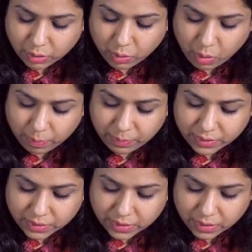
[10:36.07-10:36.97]

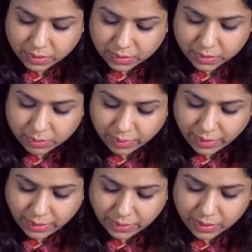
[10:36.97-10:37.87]
goblet cells,
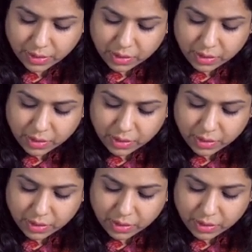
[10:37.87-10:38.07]
right?